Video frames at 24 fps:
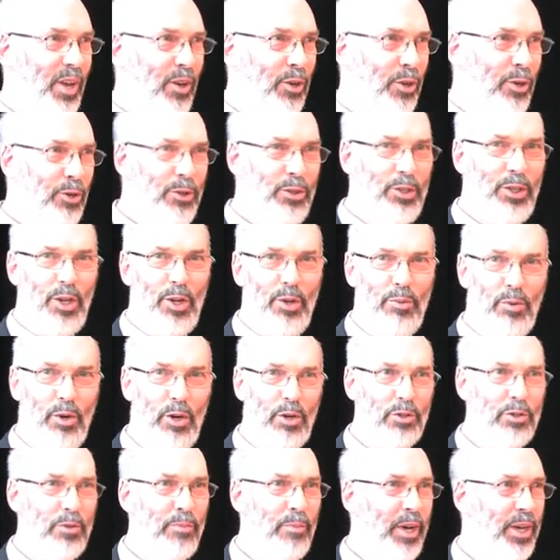loosely
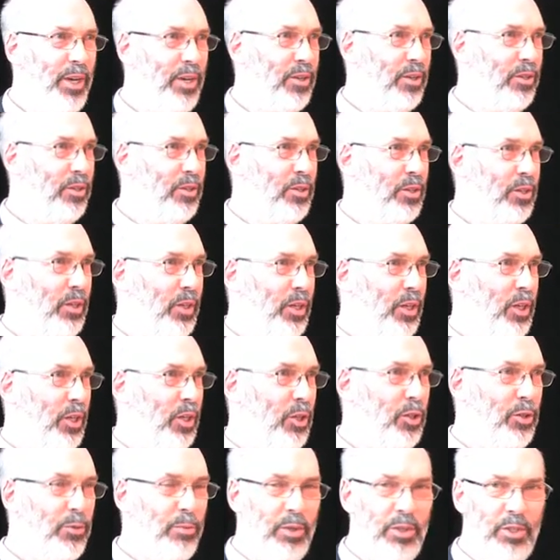approximated, to the
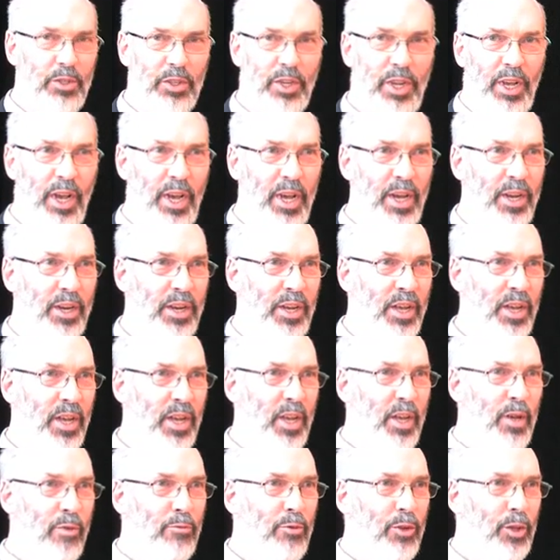Swiss Guard
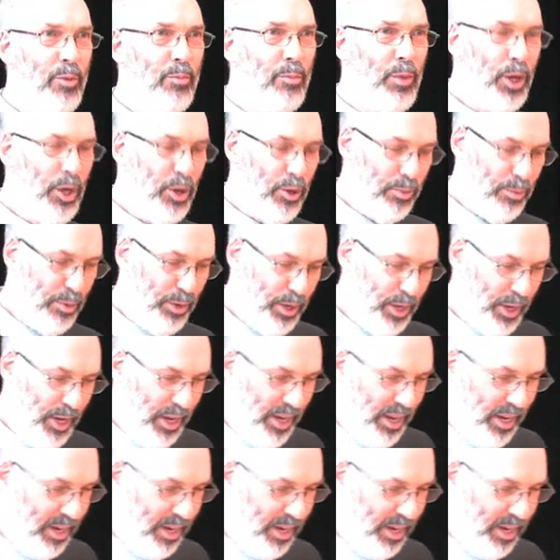for the Pope uh,